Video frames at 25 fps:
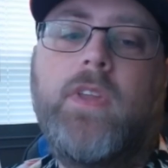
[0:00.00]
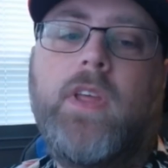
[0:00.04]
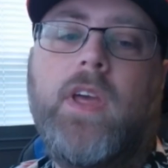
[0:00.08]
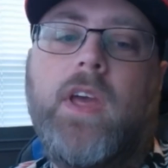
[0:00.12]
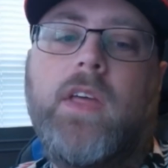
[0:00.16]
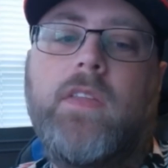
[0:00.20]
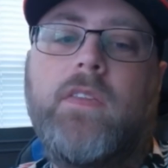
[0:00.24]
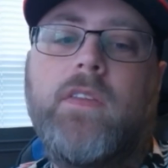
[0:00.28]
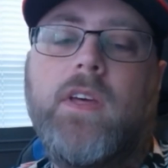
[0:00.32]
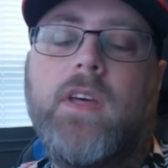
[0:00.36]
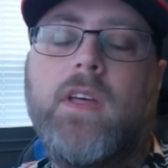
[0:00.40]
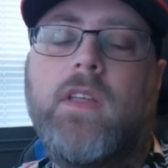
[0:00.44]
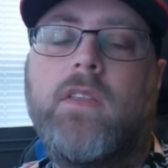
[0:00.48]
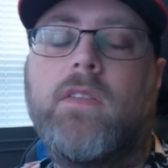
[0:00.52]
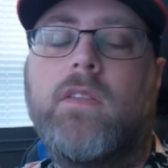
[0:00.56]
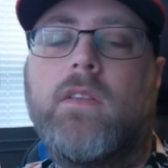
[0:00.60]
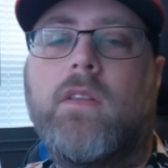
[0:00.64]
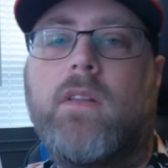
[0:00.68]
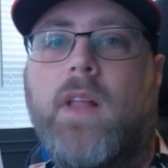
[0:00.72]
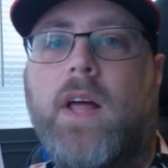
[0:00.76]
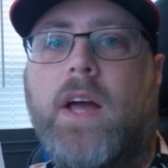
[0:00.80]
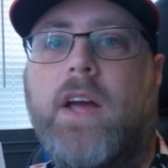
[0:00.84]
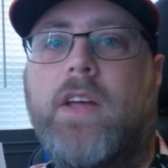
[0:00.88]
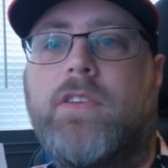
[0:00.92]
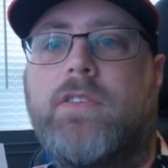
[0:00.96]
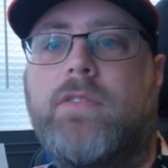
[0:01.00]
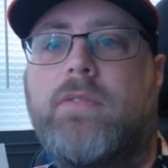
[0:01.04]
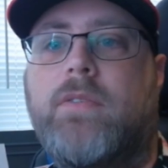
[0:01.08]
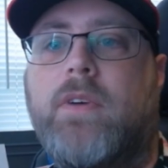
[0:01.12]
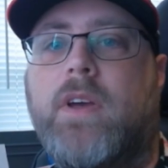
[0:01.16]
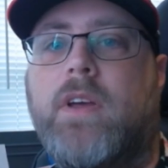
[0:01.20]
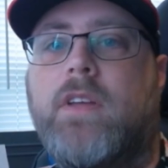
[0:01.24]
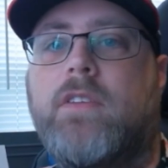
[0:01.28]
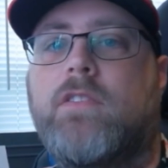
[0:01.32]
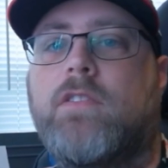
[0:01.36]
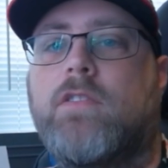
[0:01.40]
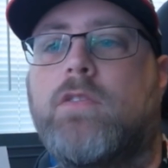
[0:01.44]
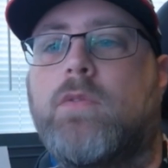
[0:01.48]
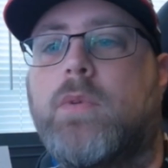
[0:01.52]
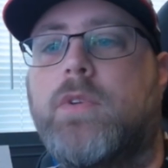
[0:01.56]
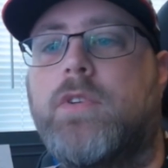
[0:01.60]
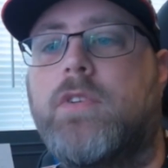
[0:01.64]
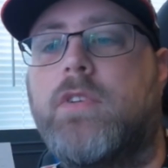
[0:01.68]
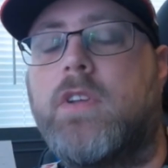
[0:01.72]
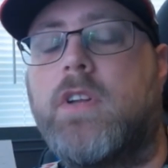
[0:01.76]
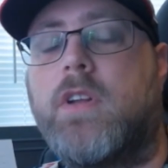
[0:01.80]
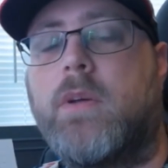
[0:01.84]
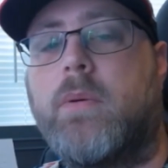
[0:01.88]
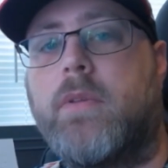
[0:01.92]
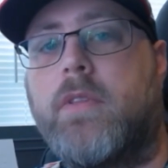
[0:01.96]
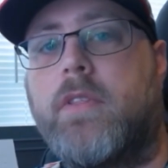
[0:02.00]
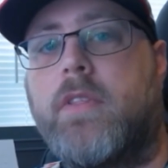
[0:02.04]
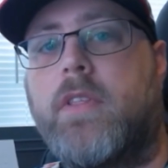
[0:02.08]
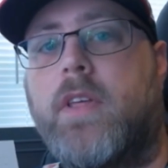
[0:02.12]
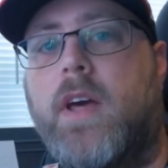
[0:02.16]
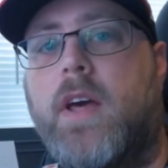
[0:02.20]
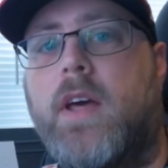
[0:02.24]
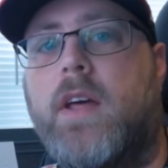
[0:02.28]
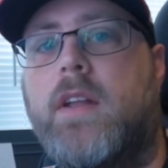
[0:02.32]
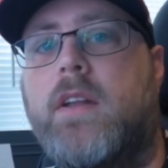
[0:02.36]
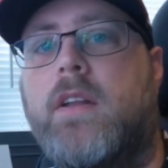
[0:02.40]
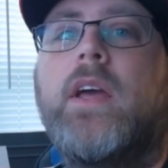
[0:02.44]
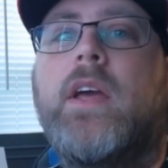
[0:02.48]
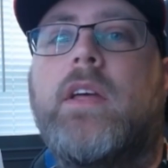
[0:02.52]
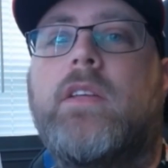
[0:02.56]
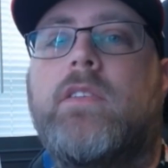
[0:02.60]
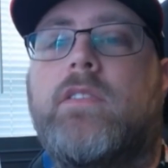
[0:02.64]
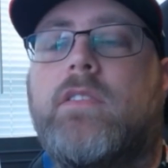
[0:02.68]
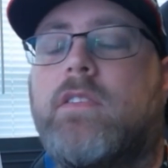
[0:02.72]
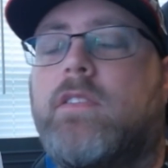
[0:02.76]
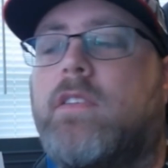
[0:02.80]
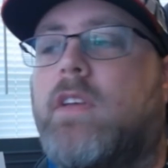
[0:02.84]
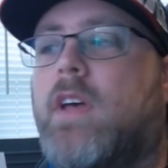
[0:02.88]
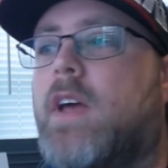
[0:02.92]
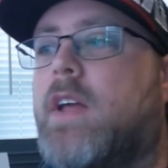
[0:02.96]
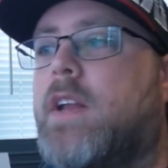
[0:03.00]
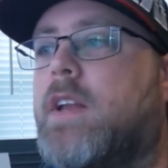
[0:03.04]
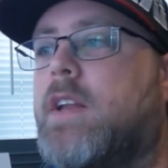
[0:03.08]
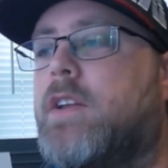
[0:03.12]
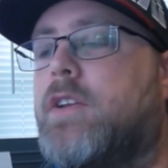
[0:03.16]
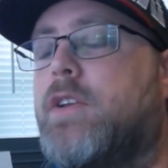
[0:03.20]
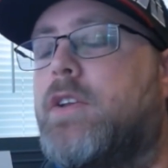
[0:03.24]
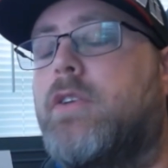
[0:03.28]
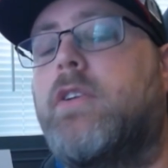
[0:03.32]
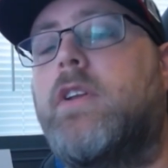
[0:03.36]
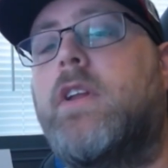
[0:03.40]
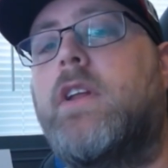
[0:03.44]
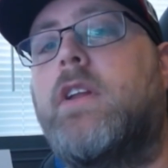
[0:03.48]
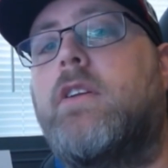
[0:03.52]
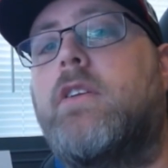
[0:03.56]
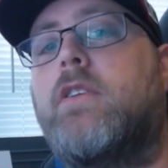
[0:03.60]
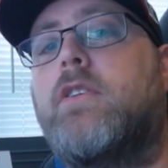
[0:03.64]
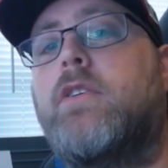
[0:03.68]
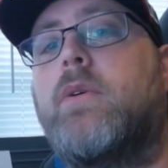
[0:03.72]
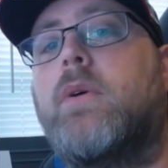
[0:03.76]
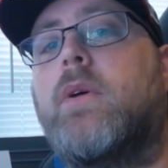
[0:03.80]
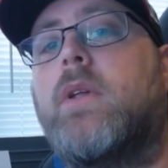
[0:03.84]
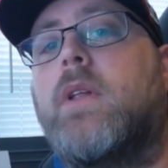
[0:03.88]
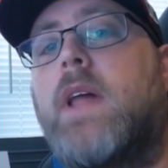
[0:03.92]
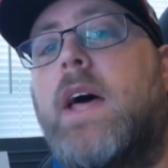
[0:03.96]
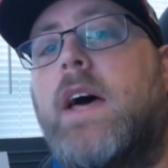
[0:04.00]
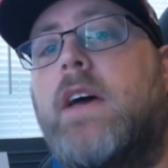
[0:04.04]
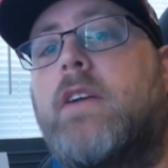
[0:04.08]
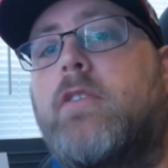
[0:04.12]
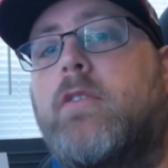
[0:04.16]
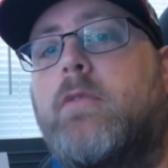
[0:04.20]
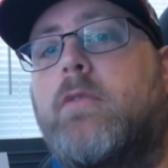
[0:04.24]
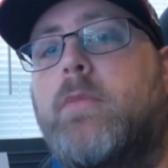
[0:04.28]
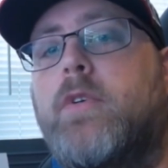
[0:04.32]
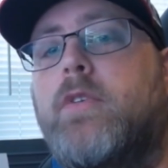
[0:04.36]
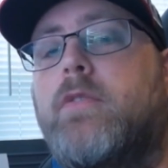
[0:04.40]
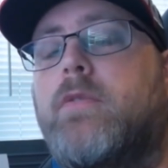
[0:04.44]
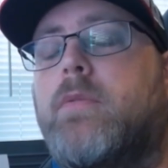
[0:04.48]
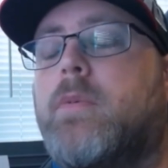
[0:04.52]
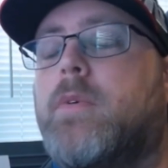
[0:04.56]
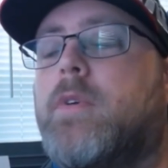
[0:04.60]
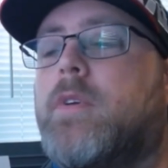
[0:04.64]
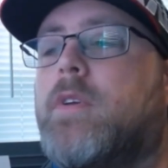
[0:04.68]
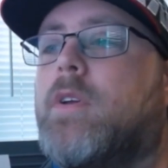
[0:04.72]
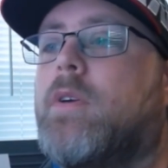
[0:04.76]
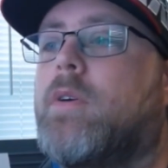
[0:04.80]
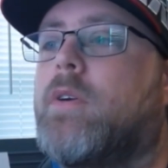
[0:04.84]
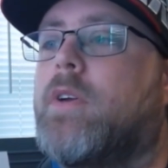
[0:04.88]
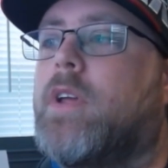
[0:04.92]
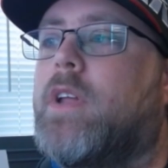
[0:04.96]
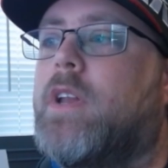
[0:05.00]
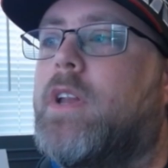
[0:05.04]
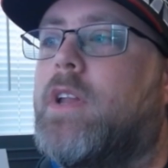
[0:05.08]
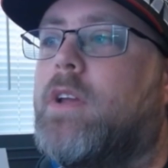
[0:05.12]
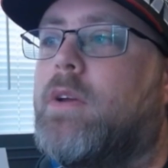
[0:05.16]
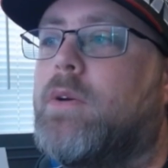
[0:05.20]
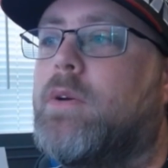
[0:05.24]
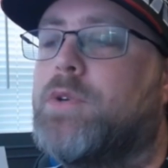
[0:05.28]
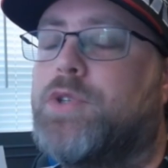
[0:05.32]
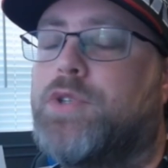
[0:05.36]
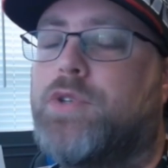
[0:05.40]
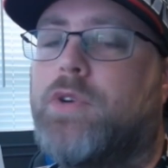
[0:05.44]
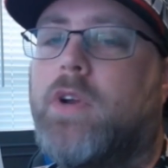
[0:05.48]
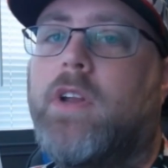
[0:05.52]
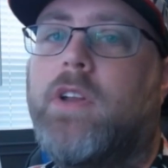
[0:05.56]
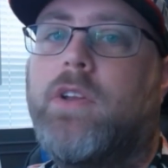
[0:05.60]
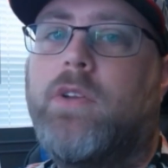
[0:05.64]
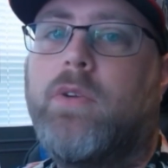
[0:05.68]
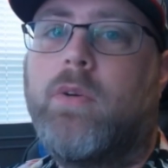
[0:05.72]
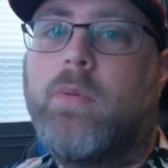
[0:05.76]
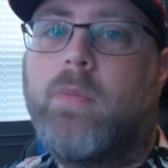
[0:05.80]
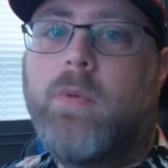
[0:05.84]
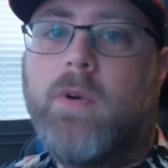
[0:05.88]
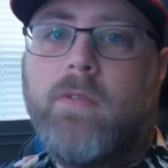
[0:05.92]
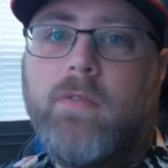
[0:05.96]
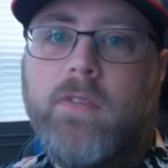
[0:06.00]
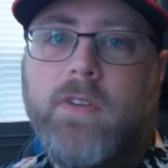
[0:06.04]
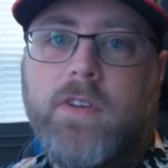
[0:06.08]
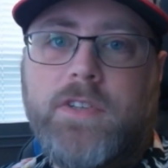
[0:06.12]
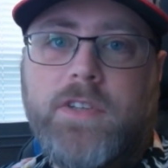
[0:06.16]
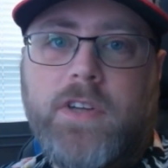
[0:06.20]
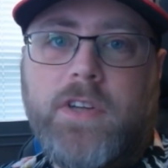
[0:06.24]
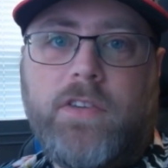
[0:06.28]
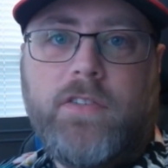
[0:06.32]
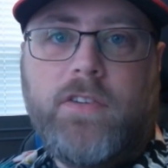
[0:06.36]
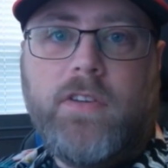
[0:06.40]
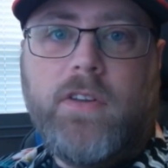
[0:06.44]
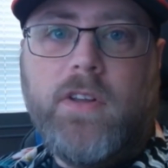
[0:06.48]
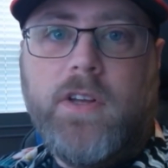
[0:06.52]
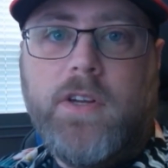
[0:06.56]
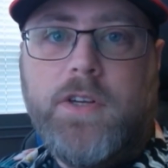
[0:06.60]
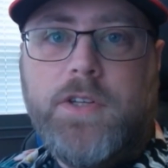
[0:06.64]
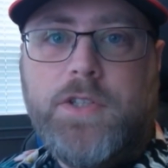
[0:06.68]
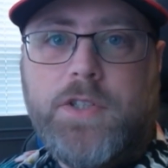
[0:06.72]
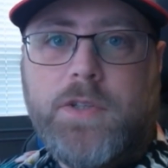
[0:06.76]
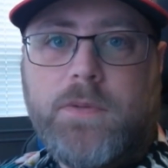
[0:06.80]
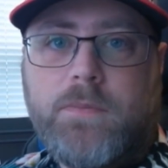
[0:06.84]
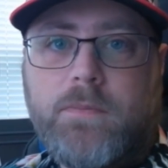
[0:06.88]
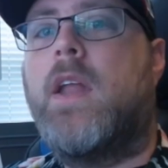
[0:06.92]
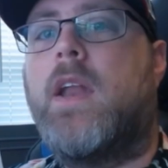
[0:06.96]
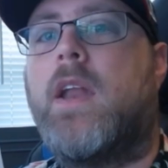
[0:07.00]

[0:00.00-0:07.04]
And then the last phase is, once you get done with that, is deciding, do you need to do a lateral movement or can you go straight to a privilege escalation?